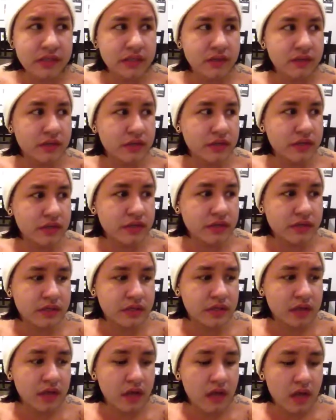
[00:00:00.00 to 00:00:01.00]
and it would just,
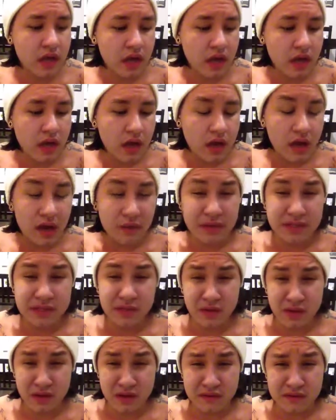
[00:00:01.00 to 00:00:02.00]
that's
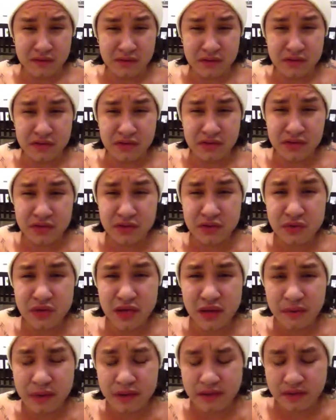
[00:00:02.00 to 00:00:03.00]
how a lot of surgeons do
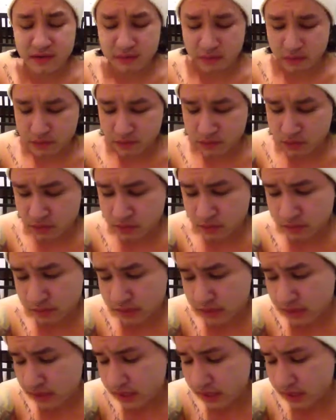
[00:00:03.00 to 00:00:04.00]
that method. But with Dr.
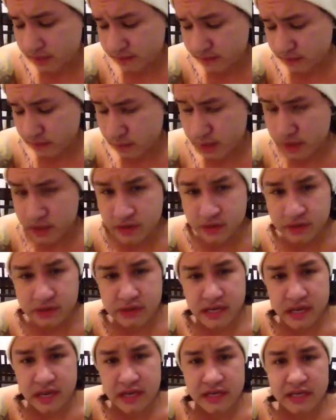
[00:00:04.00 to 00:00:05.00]
McLean, from what I
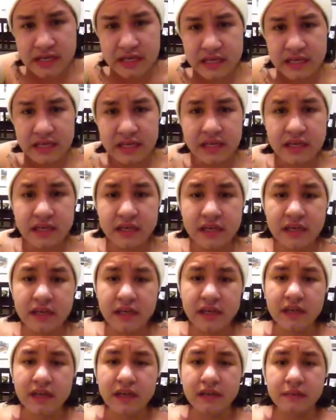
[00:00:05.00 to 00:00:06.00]
understand, he
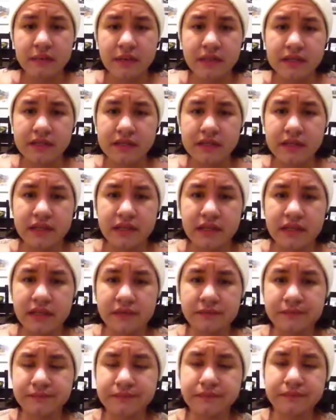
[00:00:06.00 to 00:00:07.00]

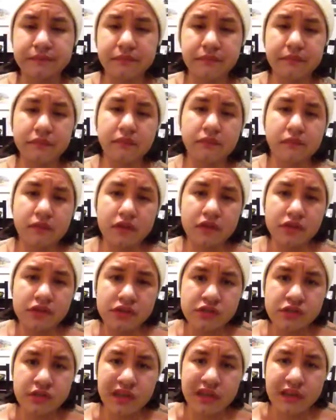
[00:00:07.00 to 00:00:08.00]
basically,
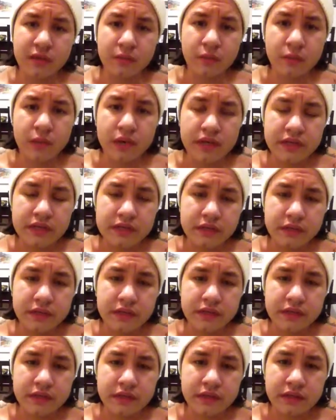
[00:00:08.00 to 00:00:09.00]
like when he's
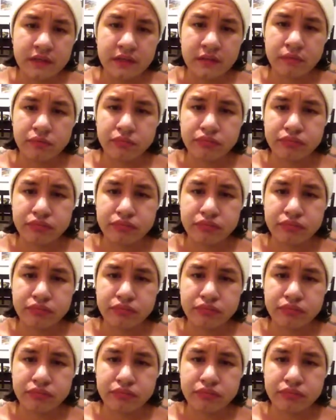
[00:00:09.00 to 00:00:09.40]
going to